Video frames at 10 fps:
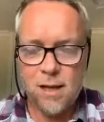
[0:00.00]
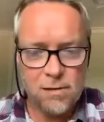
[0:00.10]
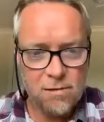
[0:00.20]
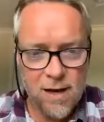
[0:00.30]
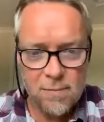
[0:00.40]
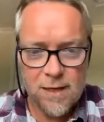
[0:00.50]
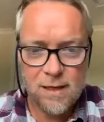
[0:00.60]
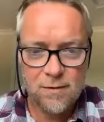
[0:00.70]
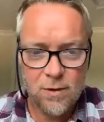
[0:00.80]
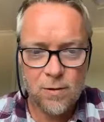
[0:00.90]
incredibly
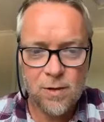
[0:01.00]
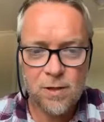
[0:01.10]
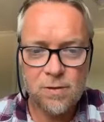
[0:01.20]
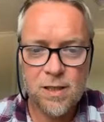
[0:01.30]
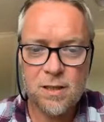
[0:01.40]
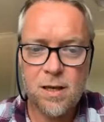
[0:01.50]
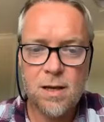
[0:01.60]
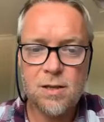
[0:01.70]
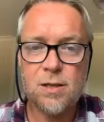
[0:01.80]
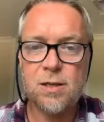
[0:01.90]
difficult to
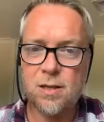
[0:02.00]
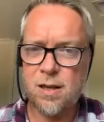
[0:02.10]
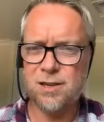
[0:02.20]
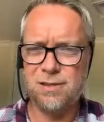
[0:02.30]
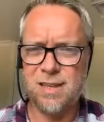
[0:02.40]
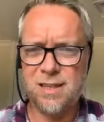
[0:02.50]
research surgery.